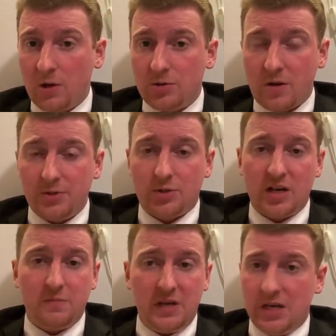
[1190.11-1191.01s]
Trump is trying
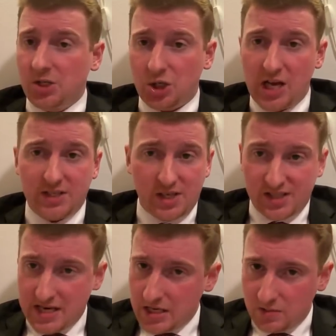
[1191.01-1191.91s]
to beat his chest and
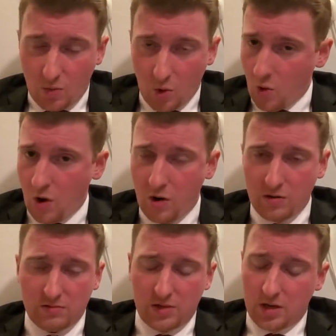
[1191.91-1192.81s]
say he's more,
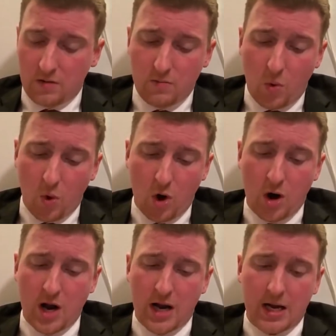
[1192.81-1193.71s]
you know,
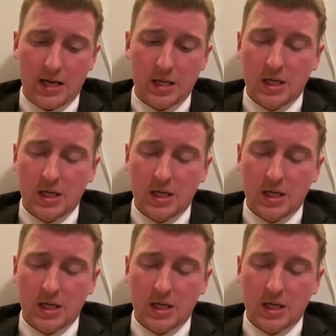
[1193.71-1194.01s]
more, uh,